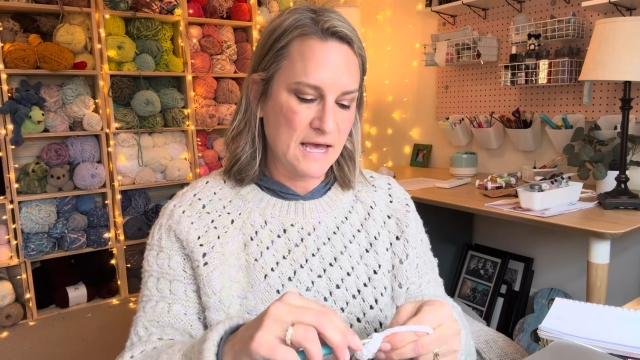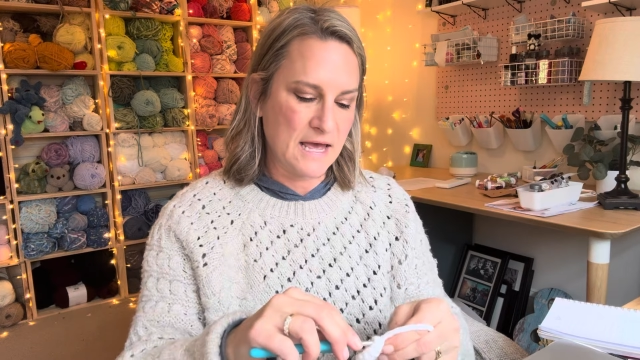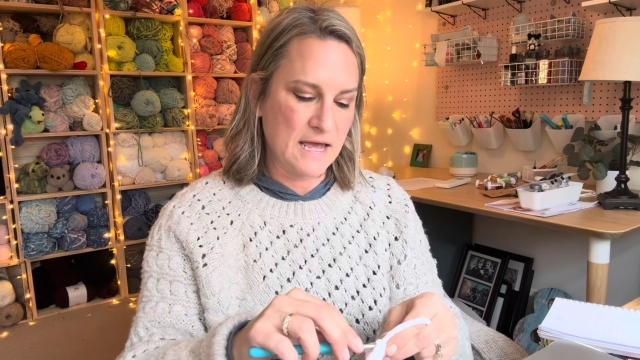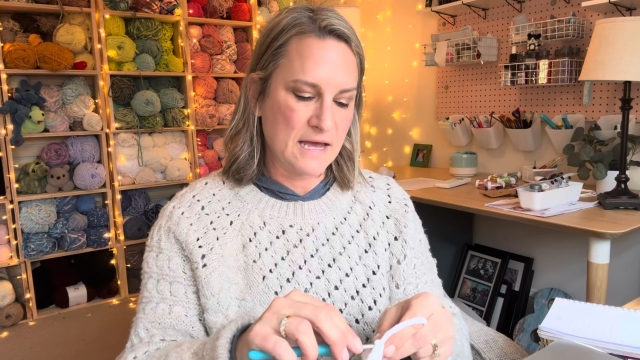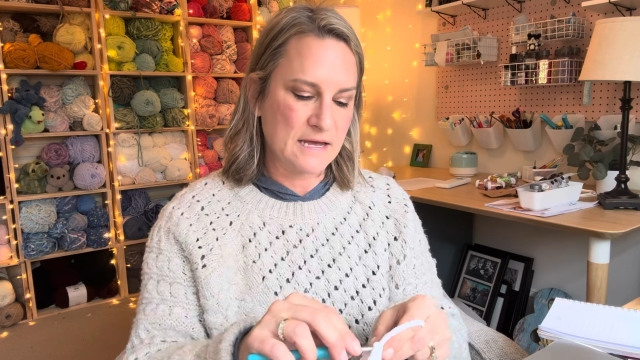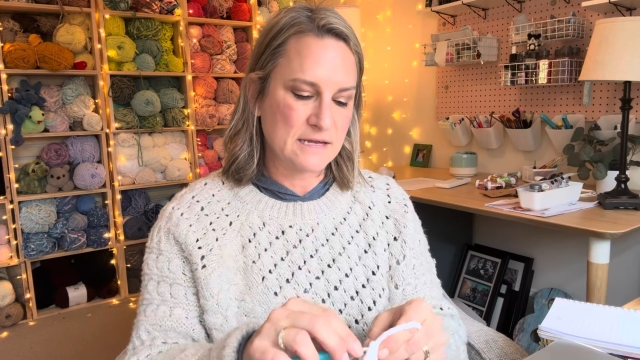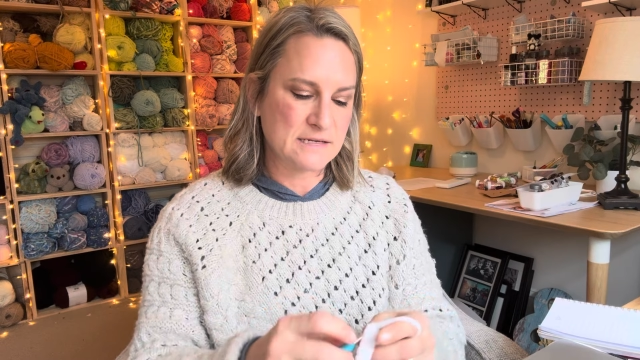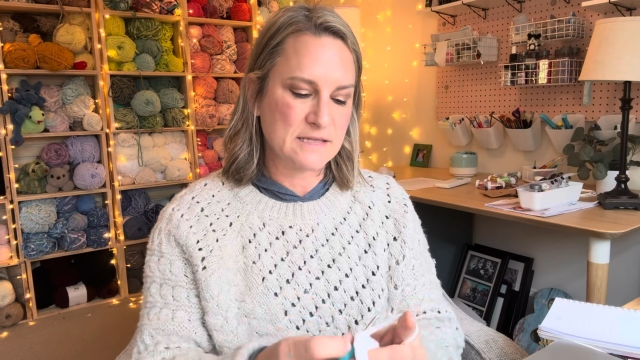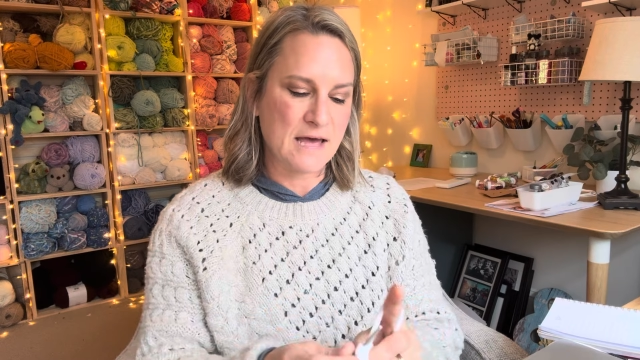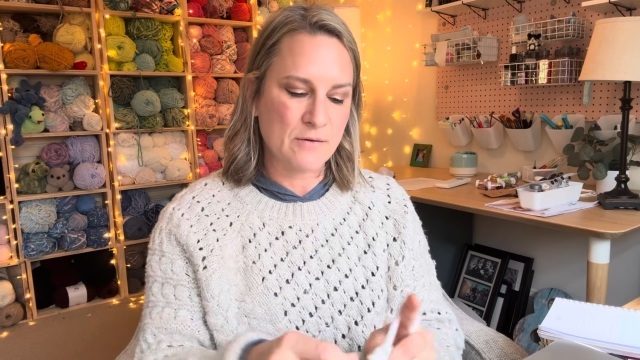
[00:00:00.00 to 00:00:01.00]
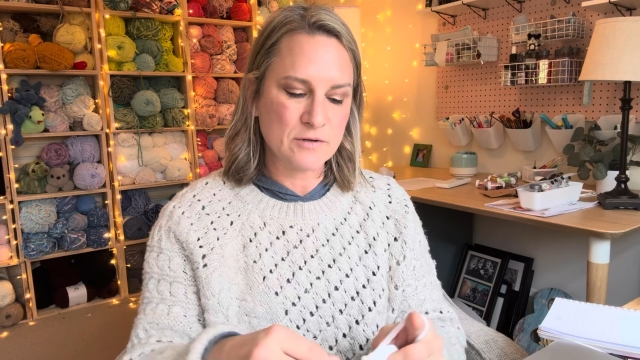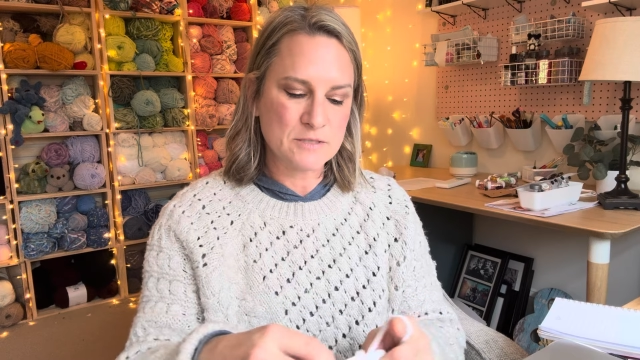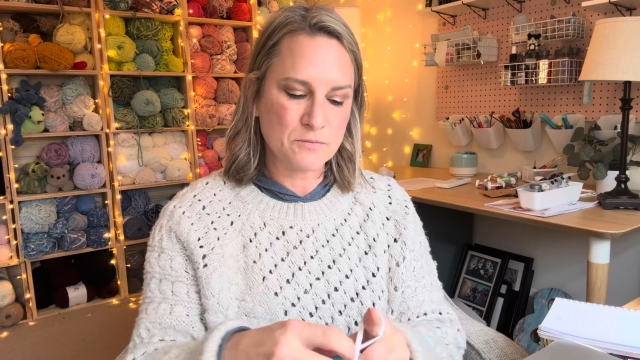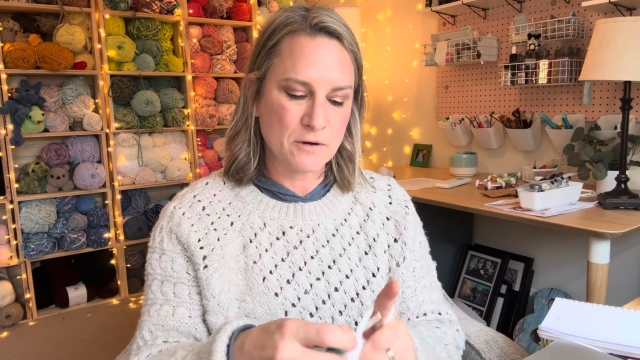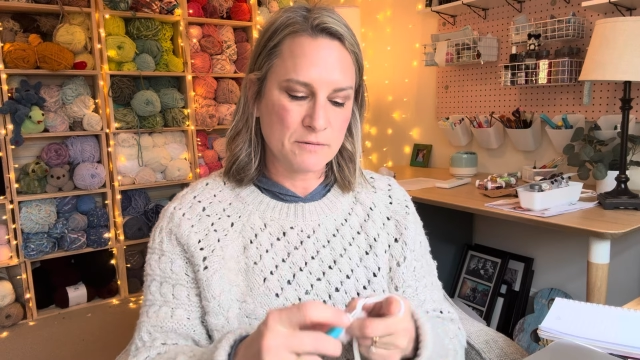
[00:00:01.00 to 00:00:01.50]
And that
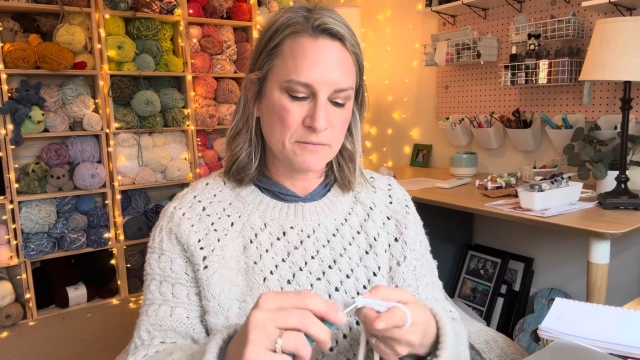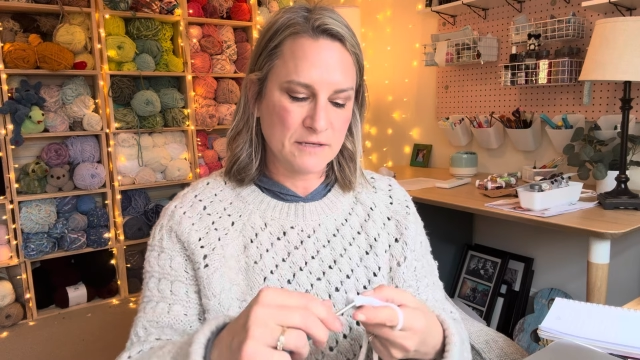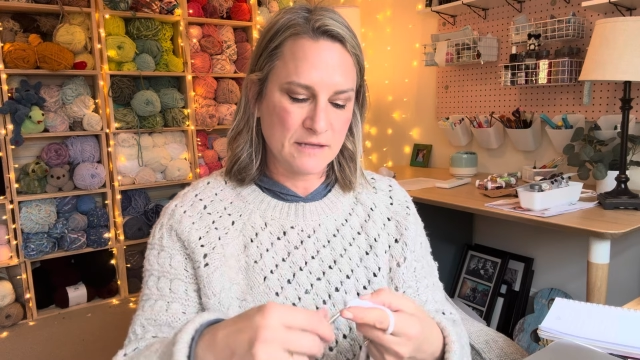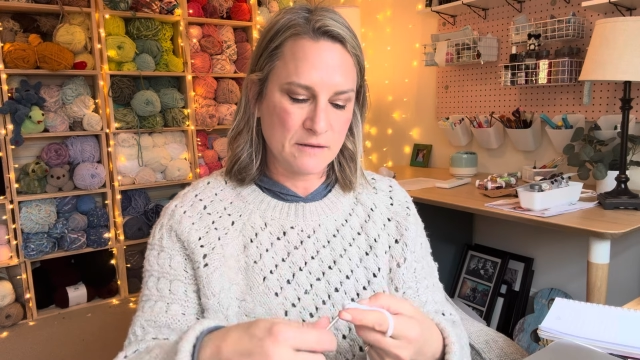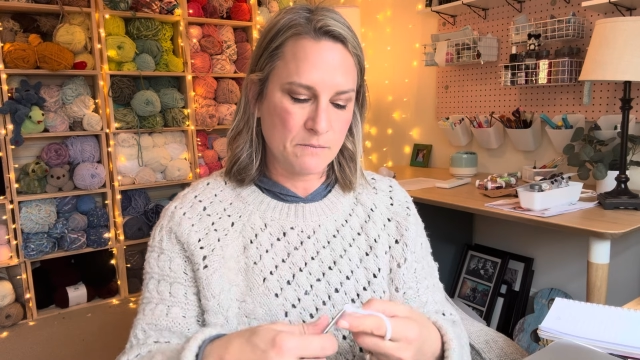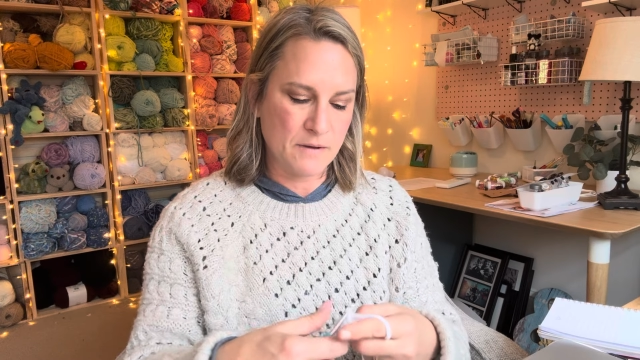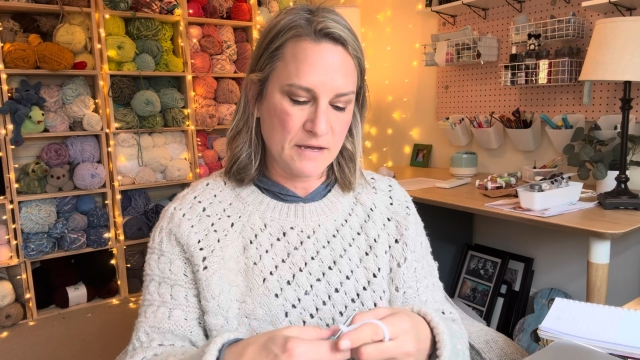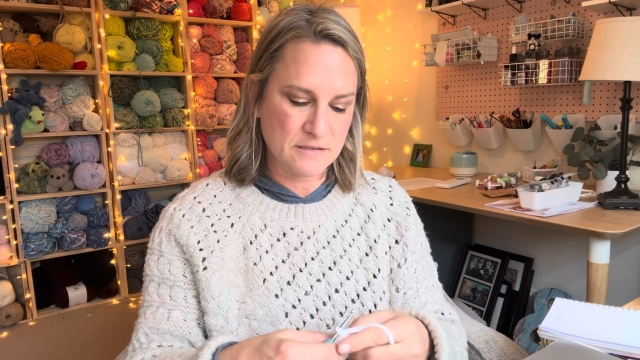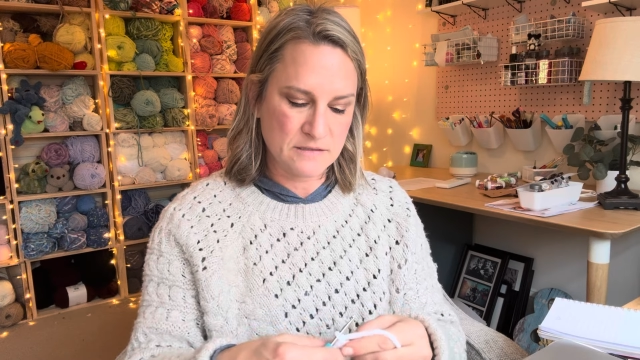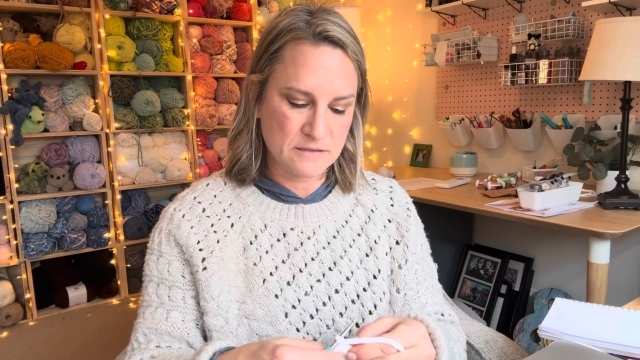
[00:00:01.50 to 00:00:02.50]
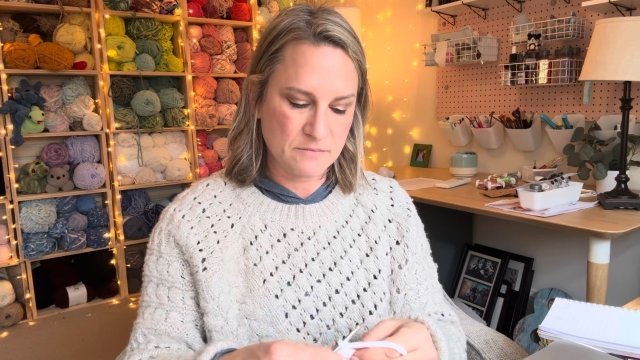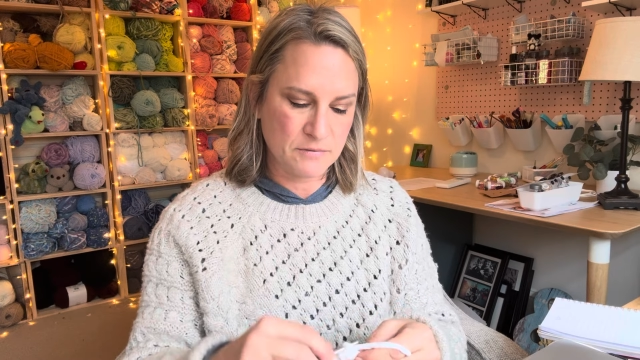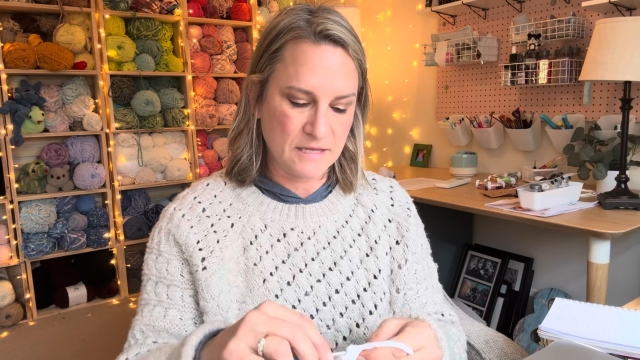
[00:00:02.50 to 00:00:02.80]
was probably the best